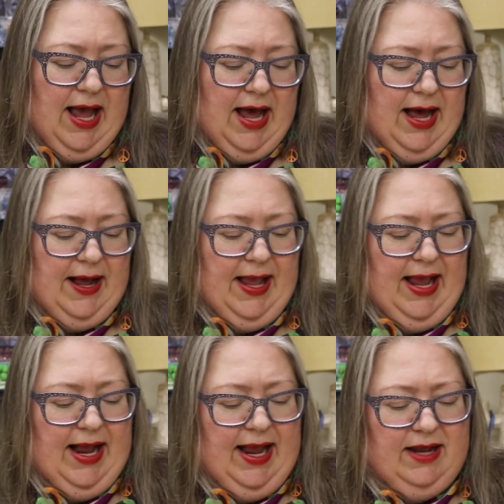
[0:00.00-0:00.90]

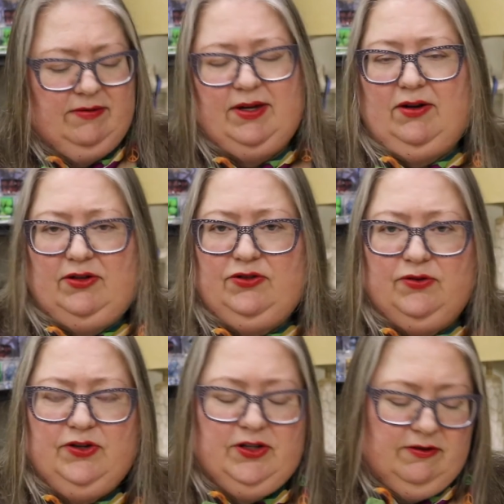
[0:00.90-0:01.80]
And in all
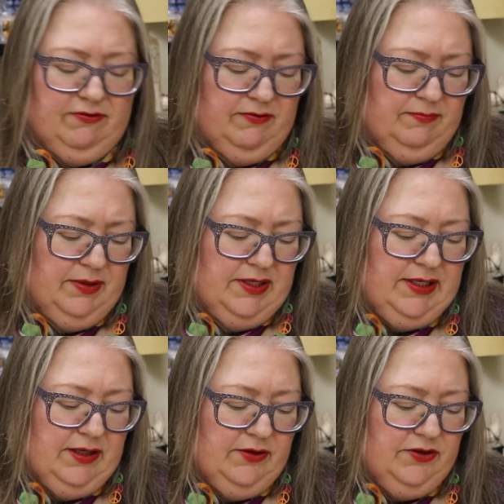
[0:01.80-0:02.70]
sorts of
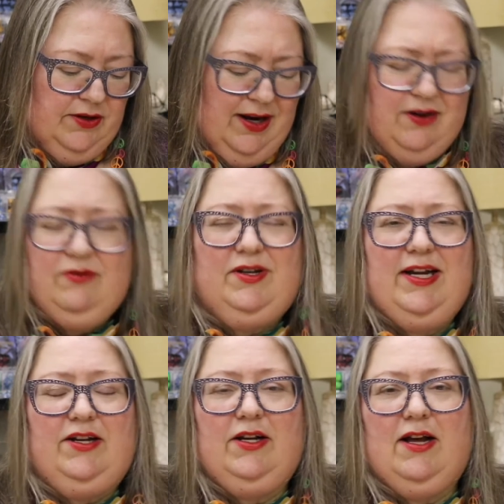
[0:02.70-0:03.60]
particulars, and I don't
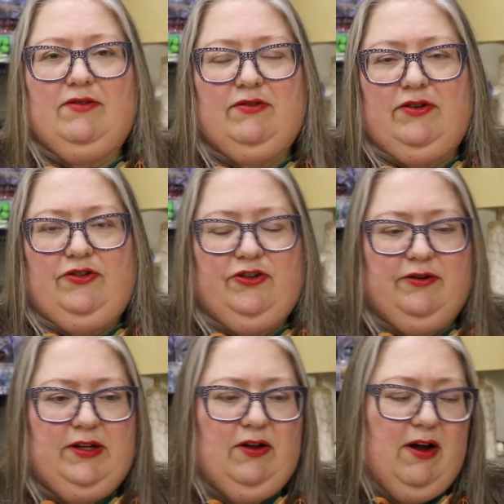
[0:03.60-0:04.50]
intend to cover
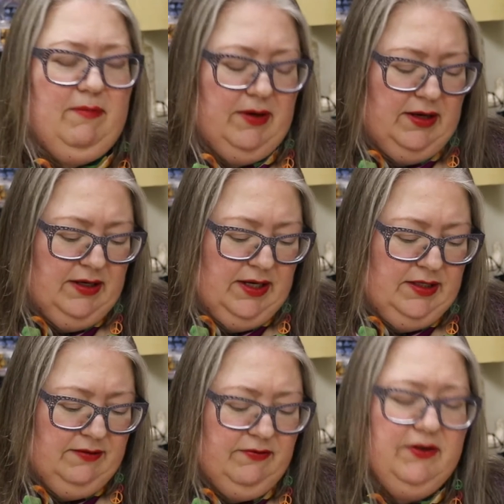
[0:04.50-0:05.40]
fiduciary law, but
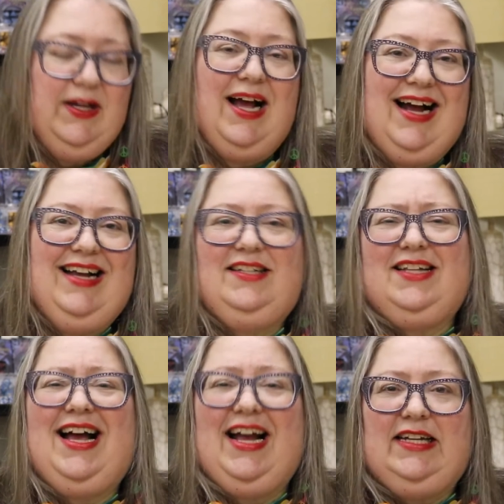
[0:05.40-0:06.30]
it's
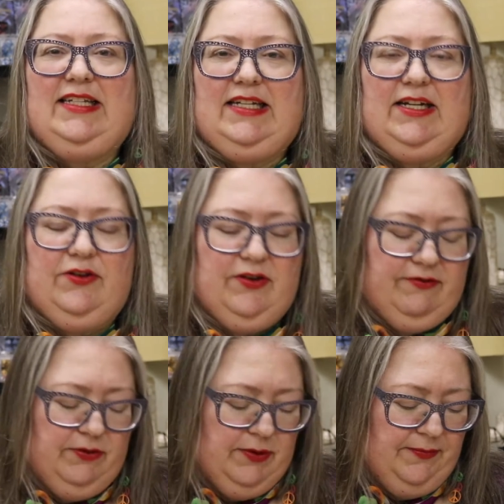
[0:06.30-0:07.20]
the highest standard,
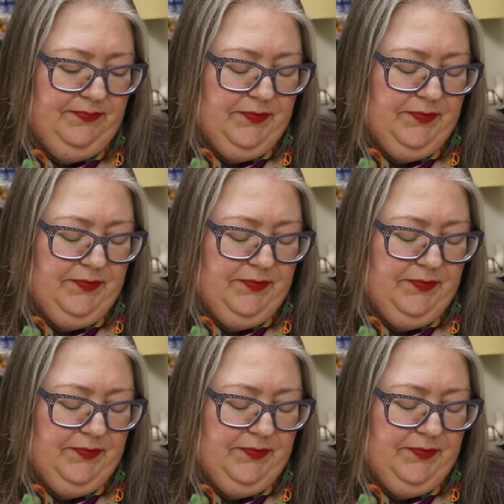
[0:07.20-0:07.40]
if you will.